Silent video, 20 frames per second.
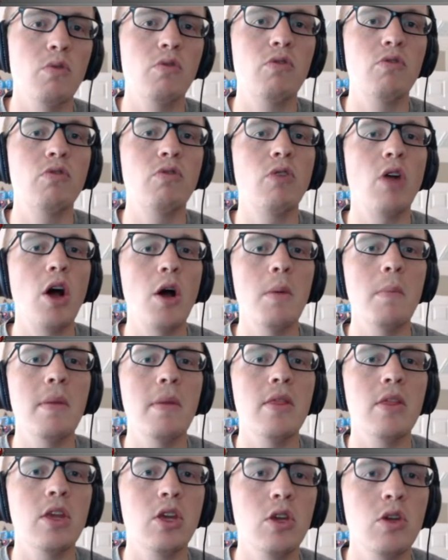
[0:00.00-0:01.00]
from the
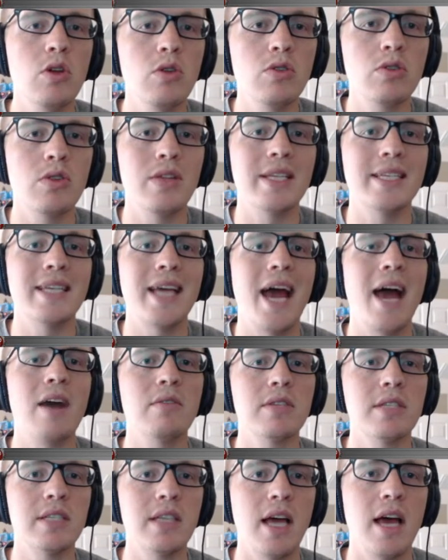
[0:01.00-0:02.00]
user that's
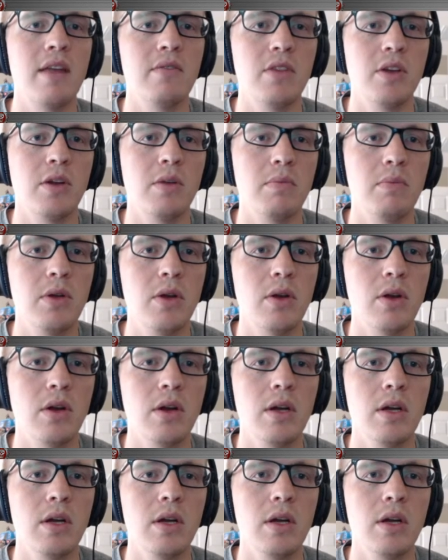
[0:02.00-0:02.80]
outside of the computer.